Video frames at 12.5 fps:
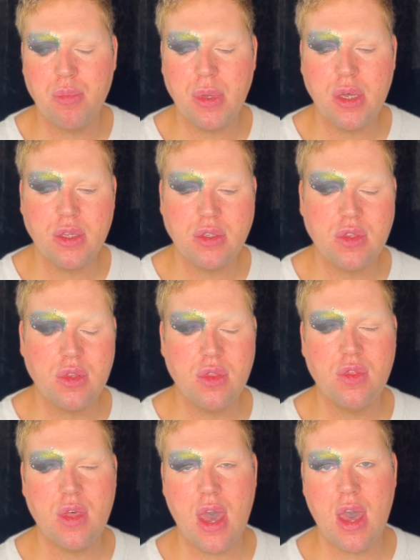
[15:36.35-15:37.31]
because
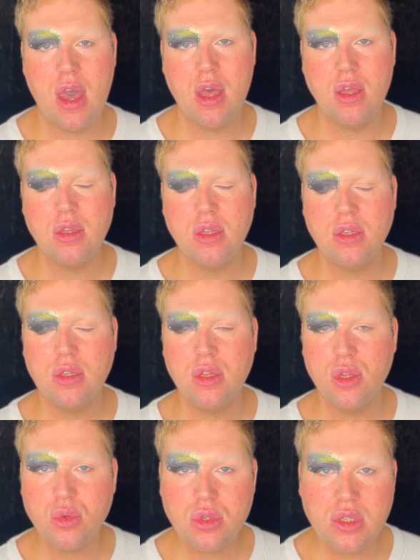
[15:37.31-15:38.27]
they're
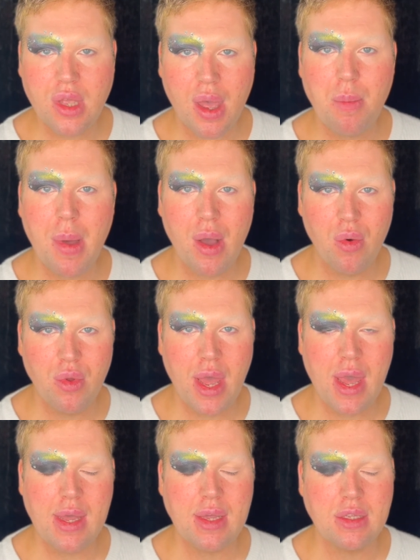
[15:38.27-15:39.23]
loose setting
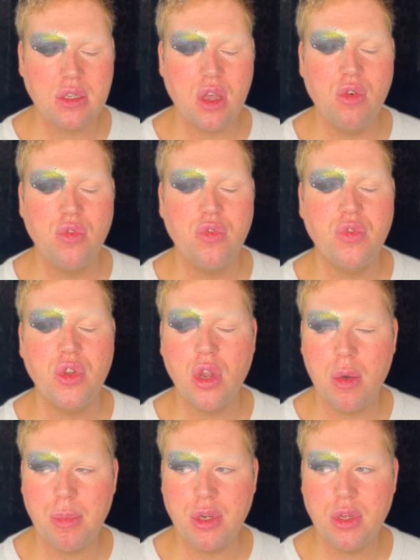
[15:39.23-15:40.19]
powder is
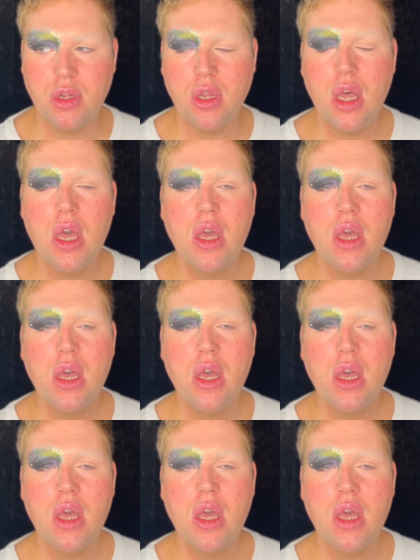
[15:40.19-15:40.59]
phenomenal.